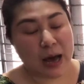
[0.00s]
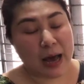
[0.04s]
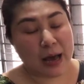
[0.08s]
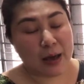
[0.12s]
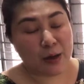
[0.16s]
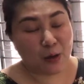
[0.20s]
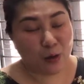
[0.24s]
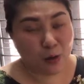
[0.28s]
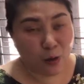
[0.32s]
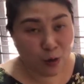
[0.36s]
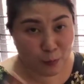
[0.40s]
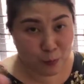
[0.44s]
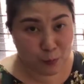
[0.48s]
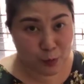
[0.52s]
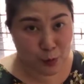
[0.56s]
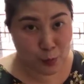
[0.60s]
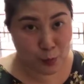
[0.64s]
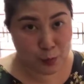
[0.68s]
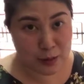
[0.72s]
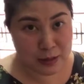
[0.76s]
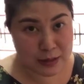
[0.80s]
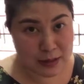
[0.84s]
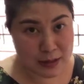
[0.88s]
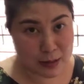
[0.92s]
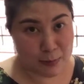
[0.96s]
I hope you
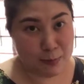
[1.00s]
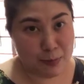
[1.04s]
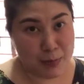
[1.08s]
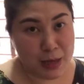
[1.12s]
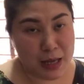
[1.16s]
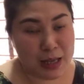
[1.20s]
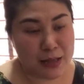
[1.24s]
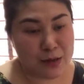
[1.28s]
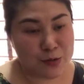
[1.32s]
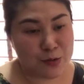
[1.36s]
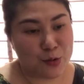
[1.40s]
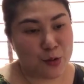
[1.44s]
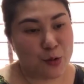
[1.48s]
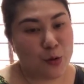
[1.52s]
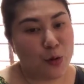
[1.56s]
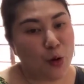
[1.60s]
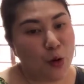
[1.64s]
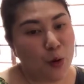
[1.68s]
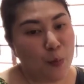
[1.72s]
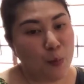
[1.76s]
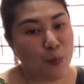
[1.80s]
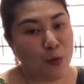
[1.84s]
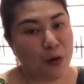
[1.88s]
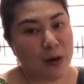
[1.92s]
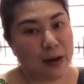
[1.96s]
will submit your
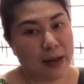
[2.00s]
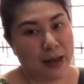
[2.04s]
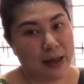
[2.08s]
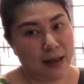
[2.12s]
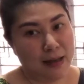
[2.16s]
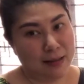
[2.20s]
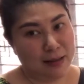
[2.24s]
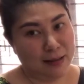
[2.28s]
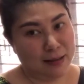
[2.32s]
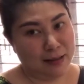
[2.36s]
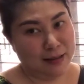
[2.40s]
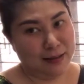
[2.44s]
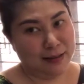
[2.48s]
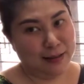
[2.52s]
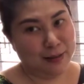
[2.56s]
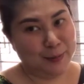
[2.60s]
homework and